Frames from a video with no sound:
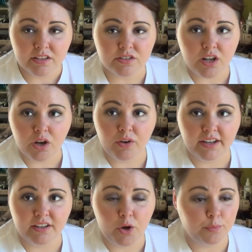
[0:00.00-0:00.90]
So I
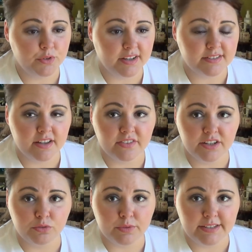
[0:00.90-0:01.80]
hope you guys have a
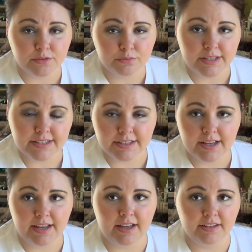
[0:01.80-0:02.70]
great week
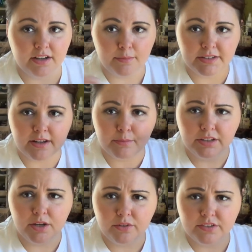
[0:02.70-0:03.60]
and comment down
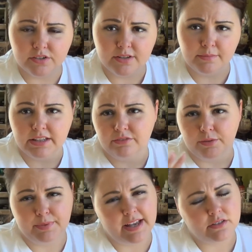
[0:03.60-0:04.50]
below if there's something
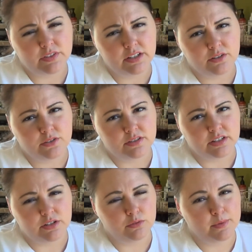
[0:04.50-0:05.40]
from past videos
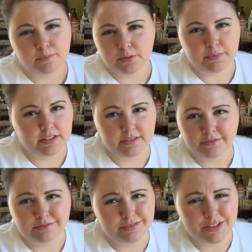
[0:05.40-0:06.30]
that you remember me
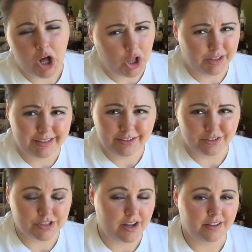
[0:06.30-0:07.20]
hauling
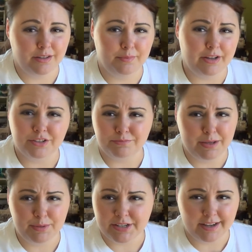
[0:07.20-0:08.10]
or talking about,
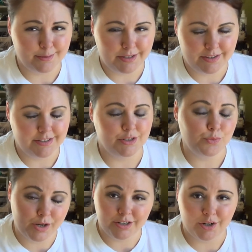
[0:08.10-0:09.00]
maybe talking about, and you
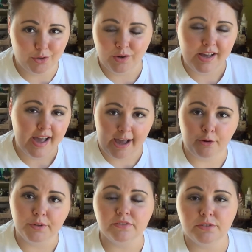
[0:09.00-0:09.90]
want to know how
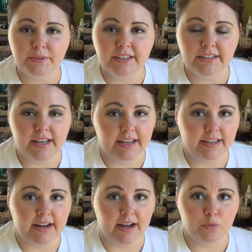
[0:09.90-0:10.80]
it worked for me,
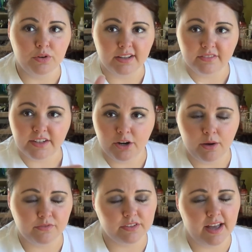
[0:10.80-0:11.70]
and I will get a video
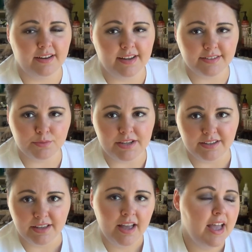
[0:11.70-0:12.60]
up for that next week.